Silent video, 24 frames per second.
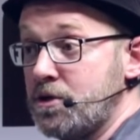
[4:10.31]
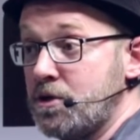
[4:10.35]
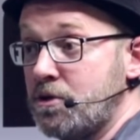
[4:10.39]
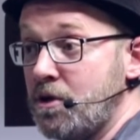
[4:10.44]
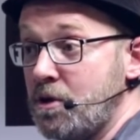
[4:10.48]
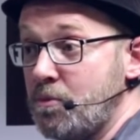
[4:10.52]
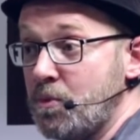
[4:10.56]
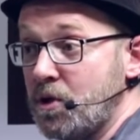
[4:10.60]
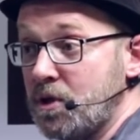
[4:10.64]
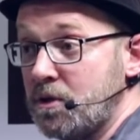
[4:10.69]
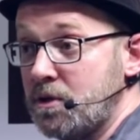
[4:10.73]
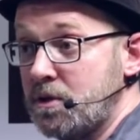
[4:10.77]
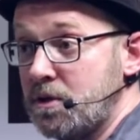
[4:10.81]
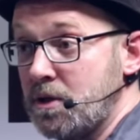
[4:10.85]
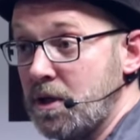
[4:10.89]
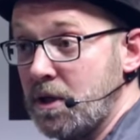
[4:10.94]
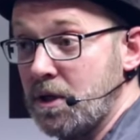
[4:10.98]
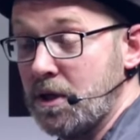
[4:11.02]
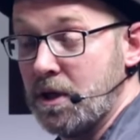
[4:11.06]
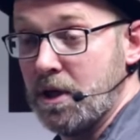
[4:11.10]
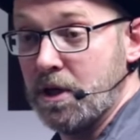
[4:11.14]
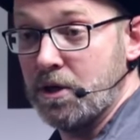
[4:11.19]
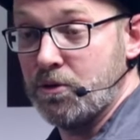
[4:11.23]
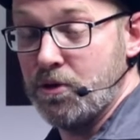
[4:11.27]

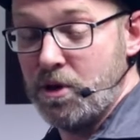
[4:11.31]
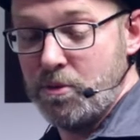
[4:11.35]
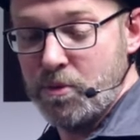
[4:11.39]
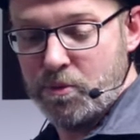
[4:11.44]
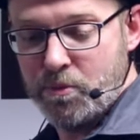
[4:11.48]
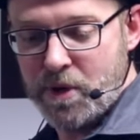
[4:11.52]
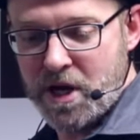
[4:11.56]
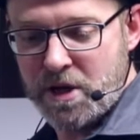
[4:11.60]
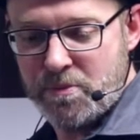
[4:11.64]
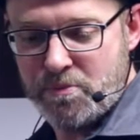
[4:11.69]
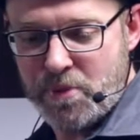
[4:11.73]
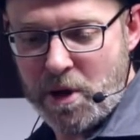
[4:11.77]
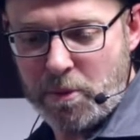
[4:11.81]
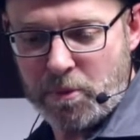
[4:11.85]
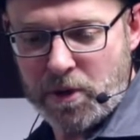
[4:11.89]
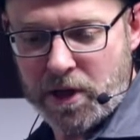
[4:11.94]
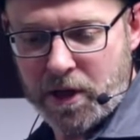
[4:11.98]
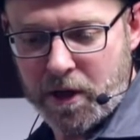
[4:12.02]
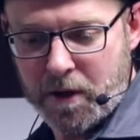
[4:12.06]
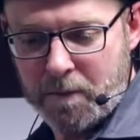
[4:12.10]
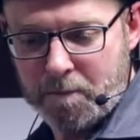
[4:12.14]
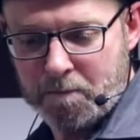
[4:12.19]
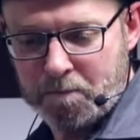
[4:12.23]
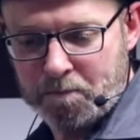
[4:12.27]
agreement made
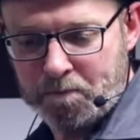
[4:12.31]
public.